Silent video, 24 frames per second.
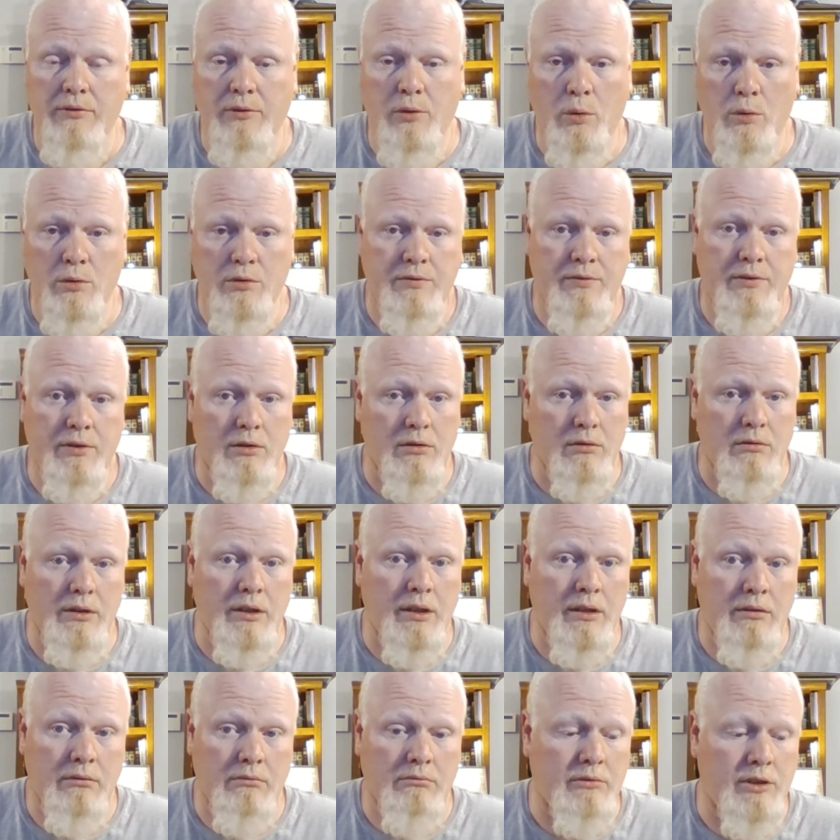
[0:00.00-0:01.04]
of course, if they're
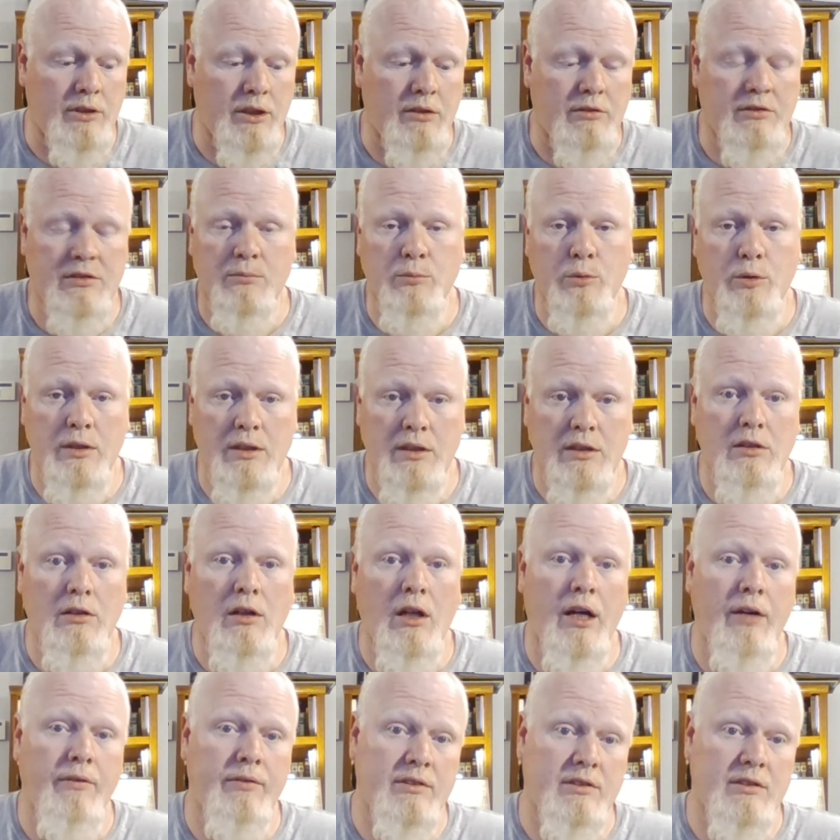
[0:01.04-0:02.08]
in, you know, someone in your
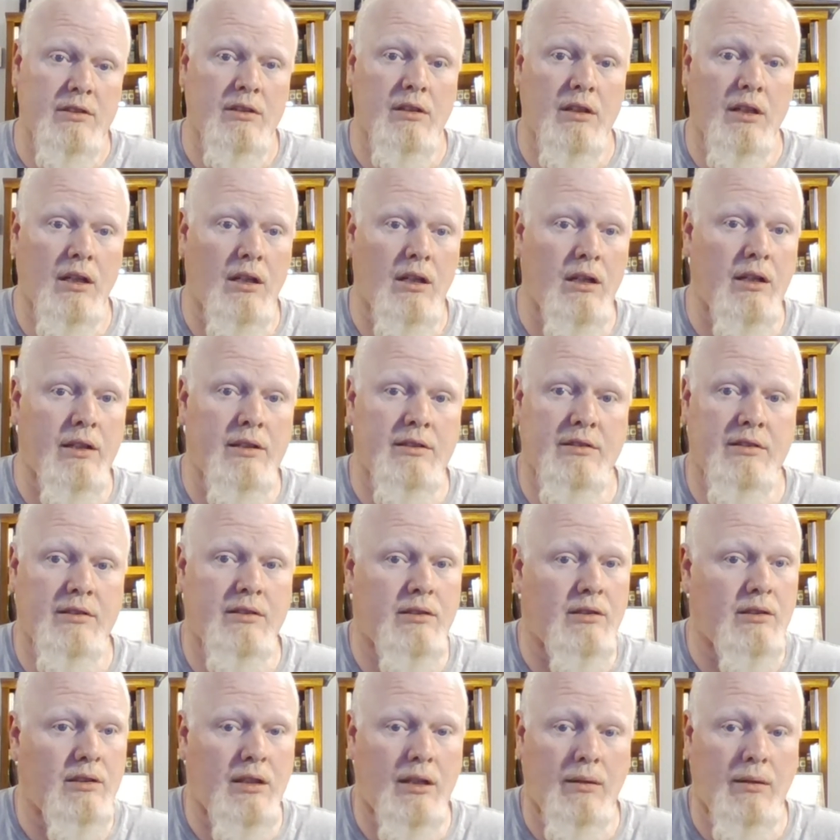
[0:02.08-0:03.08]
life that's into guns.